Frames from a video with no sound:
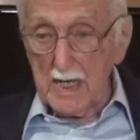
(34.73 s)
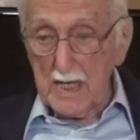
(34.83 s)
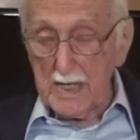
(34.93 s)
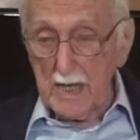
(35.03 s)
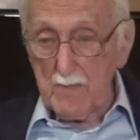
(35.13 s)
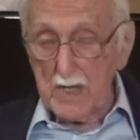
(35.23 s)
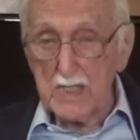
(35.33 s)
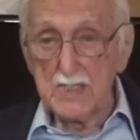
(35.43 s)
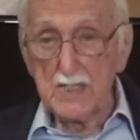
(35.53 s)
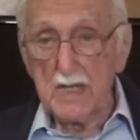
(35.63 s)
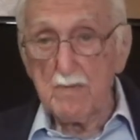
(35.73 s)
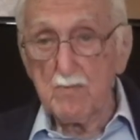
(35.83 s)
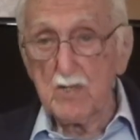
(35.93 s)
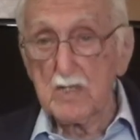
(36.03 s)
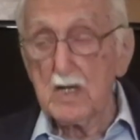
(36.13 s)
and I went to
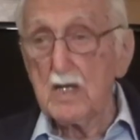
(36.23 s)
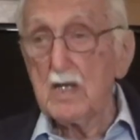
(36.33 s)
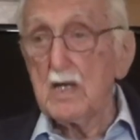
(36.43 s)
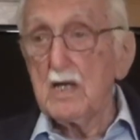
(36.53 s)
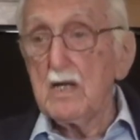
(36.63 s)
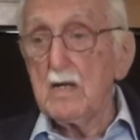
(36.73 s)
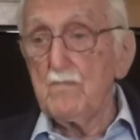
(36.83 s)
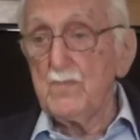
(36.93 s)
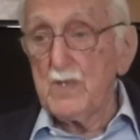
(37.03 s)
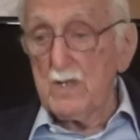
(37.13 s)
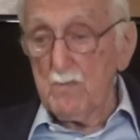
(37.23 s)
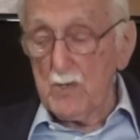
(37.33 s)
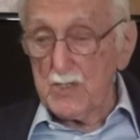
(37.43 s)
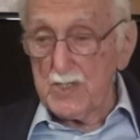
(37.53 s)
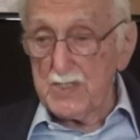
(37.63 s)
Sunnybrook,
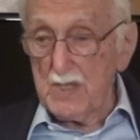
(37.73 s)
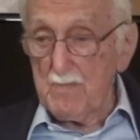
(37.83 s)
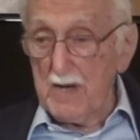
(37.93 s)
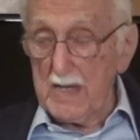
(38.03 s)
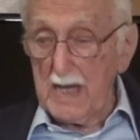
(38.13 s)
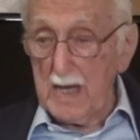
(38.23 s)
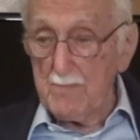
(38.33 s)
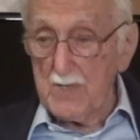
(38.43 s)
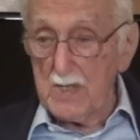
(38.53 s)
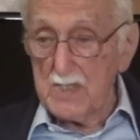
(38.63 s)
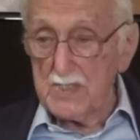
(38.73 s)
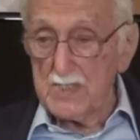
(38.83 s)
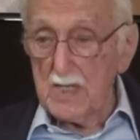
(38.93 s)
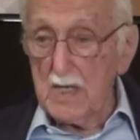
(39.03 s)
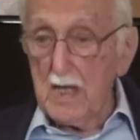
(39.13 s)
emergency by ambulance.
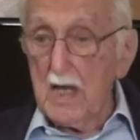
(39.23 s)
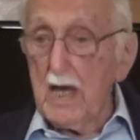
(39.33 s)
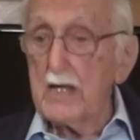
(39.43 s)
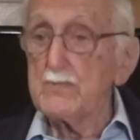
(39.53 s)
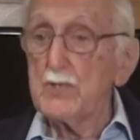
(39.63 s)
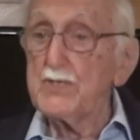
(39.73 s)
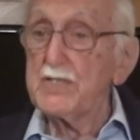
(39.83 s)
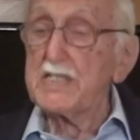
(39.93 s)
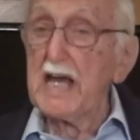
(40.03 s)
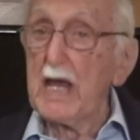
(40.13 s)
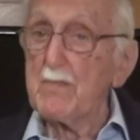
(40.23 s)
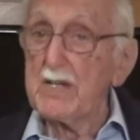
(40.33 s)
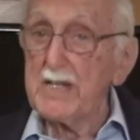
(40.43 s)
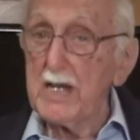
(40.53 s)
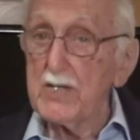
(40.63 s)
And Ruthie came a
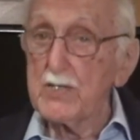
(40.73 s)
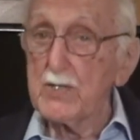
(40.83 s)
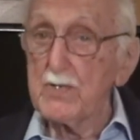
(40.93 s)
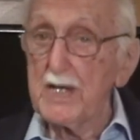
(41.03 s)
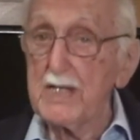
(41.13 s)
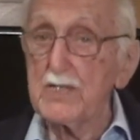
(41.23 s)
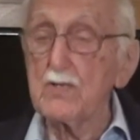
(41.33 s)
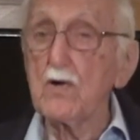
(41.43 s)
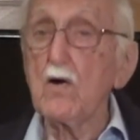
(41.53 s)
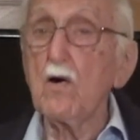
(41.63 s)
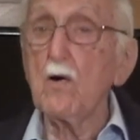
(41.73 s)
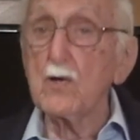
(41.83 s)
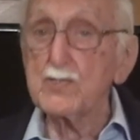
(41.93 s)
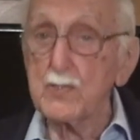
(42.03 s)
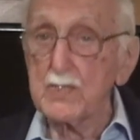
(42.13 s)
day or two later
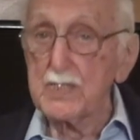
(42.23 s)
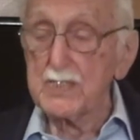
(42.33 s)
also to